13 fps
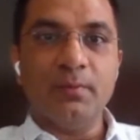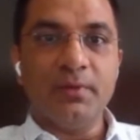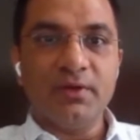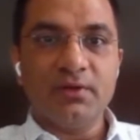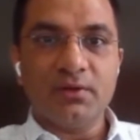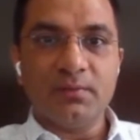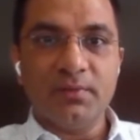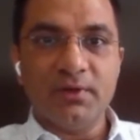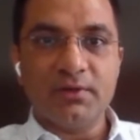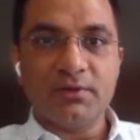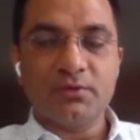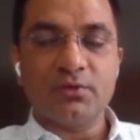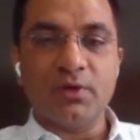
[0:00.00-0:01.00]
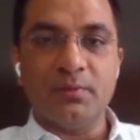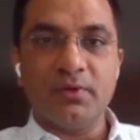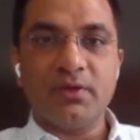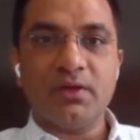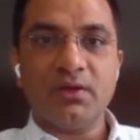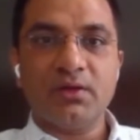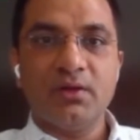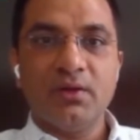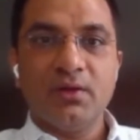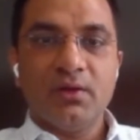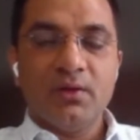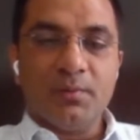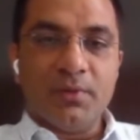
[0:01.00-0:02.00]
ability to communicate,
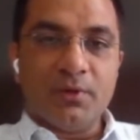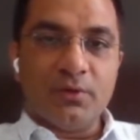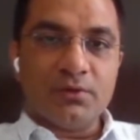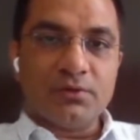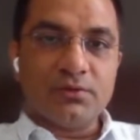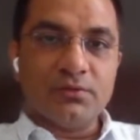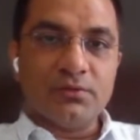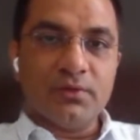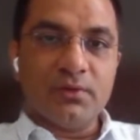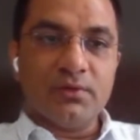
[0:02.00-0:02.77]
but also